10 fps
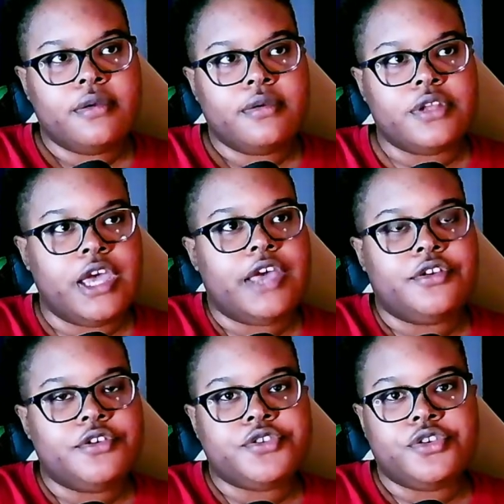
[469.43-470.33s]
the
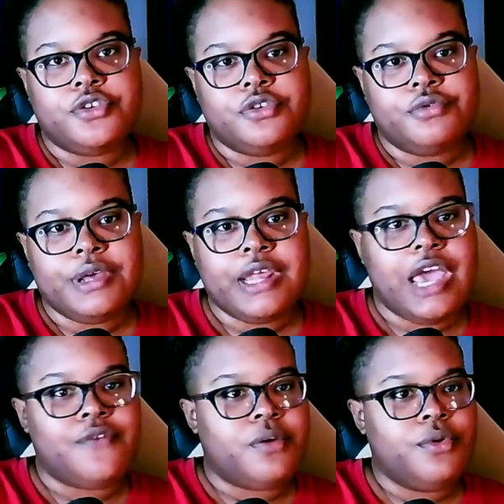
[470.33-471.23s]
editor to do and
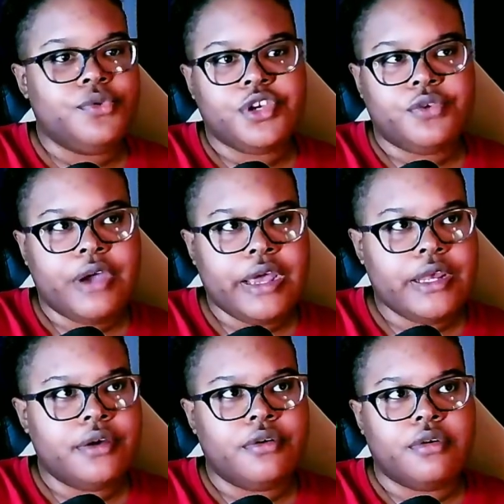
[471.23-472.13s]
have your music
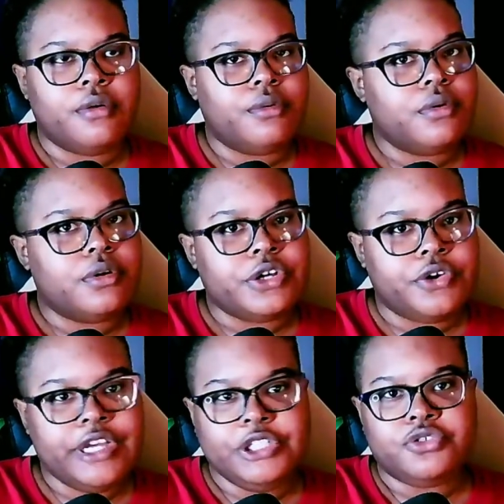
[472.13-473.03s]
ready or your
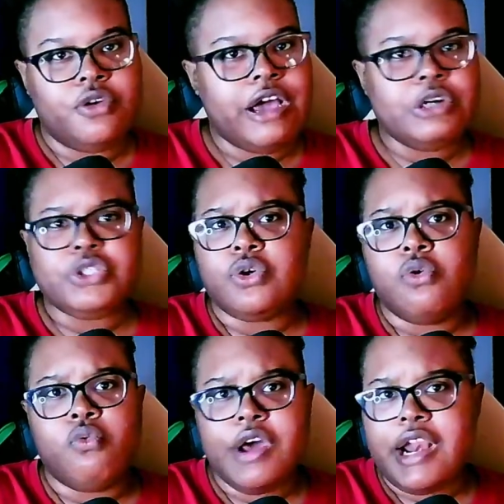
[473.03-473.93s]
intro, outro,
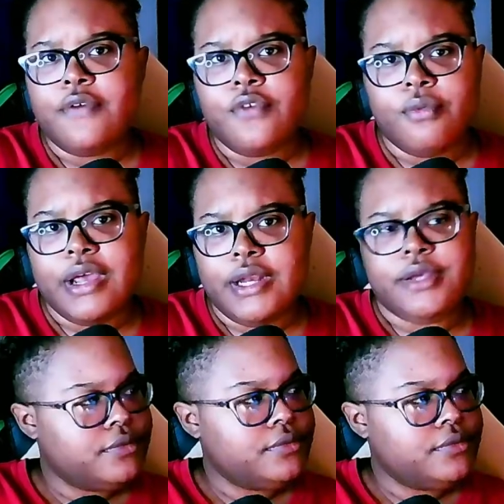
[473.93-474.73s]
whatever ready.